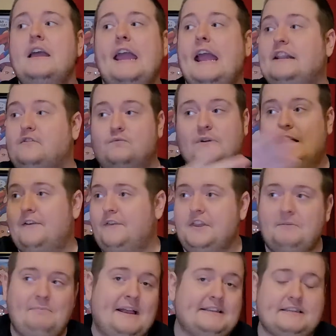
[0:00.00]
it's whatever
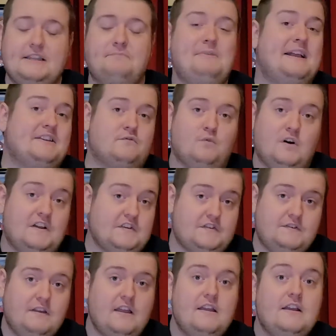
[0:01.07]
the best of the best
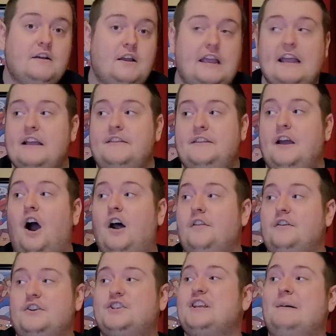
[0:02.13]
was. Are
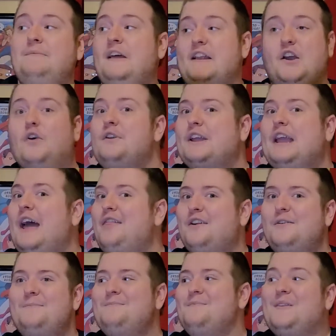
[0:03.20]
there some that go
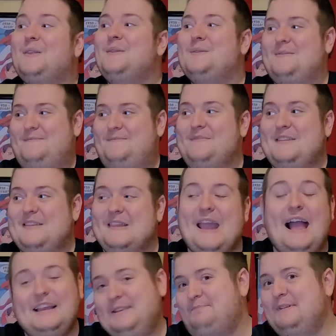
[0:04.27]
together?
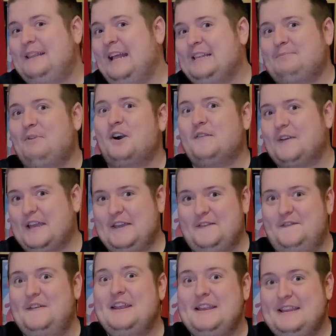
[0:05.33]
Yes, but that's more of a
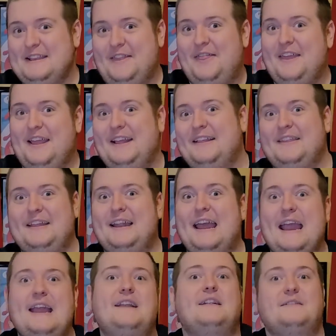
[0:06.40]
convenient thing than
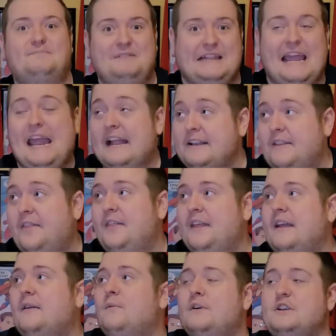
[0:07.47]
a planned
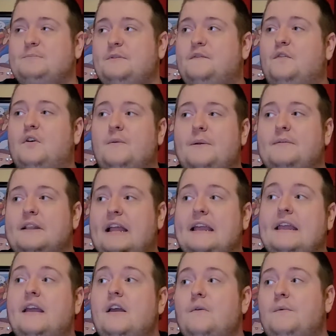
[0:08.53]
thing. Whereas before we would
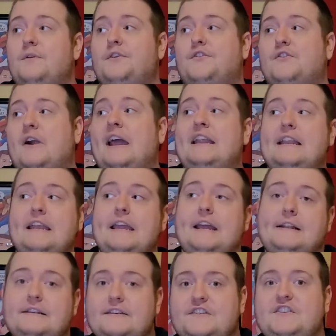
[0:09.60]
like we were trying to
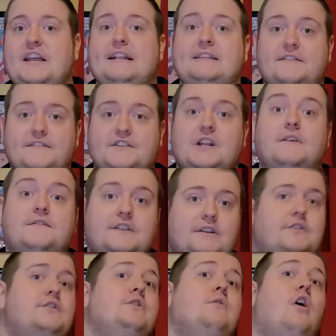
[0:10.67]
get sets of stuff to
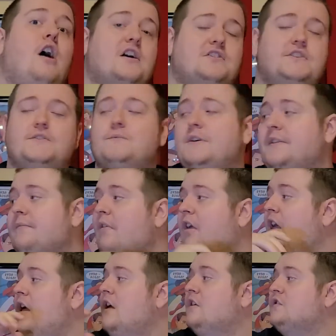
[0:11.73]
do auctions with.
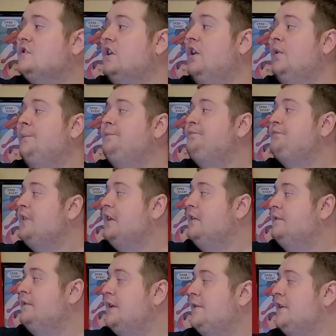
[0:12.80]
So
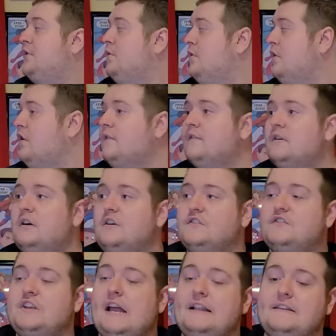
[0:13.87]
very cool overall
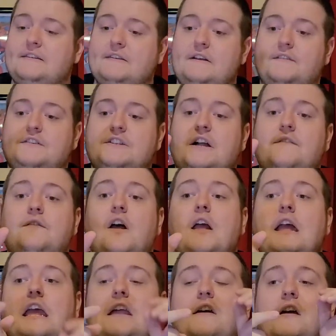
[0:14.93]
sets of stuff.
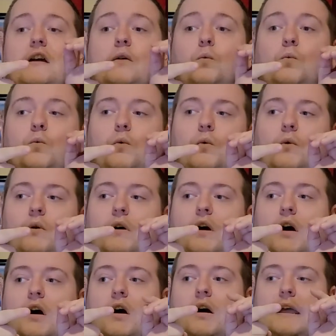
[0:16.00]
It
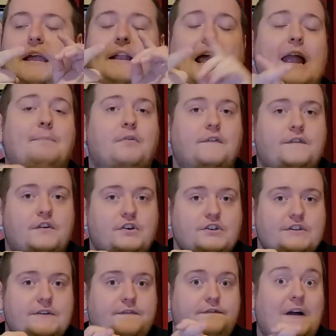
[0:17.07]
uh, again April
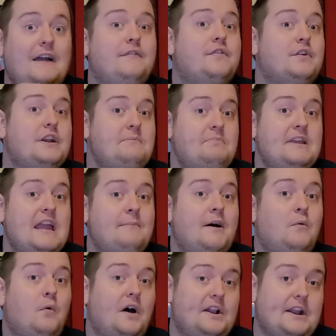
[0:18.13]
first, 5:30 p.m.
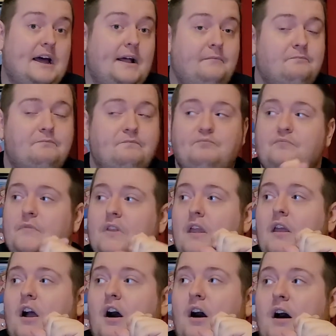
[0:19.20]
on whatnot.
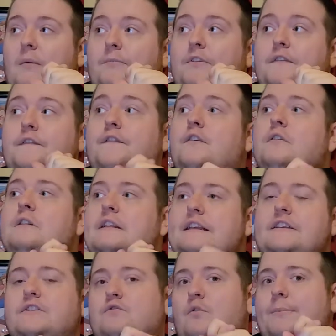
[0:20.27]
Um, the full
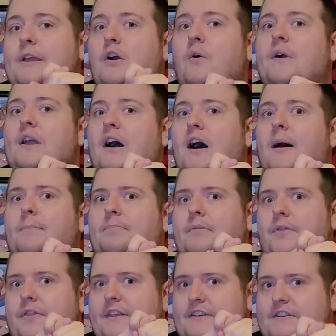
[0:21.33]
list will be going up
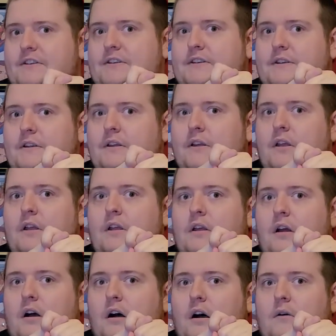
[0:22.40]
this,
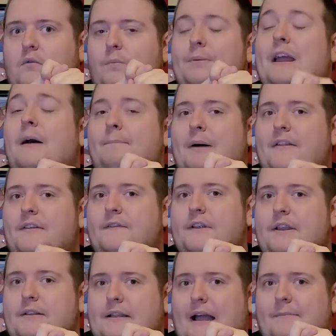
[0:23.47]
uh, will be up by
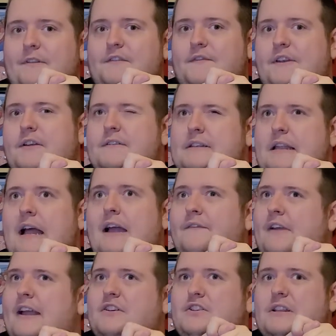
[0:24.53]
the time this video is
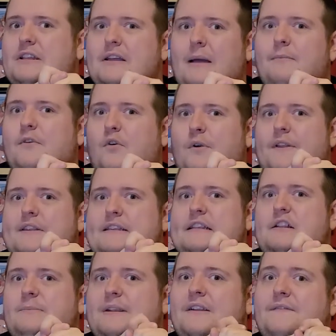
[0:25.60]
live, actually. I'm recording this a
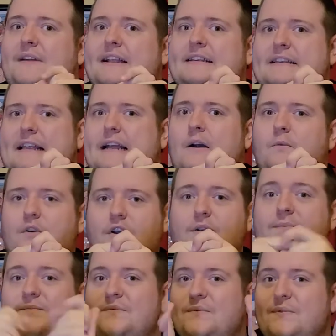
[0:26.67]
little bit in advance because I got
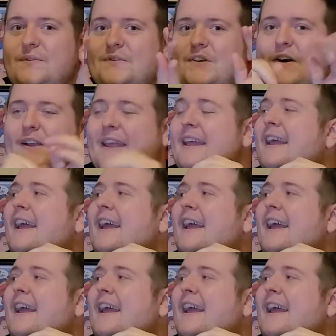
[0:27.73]
work. Sorry.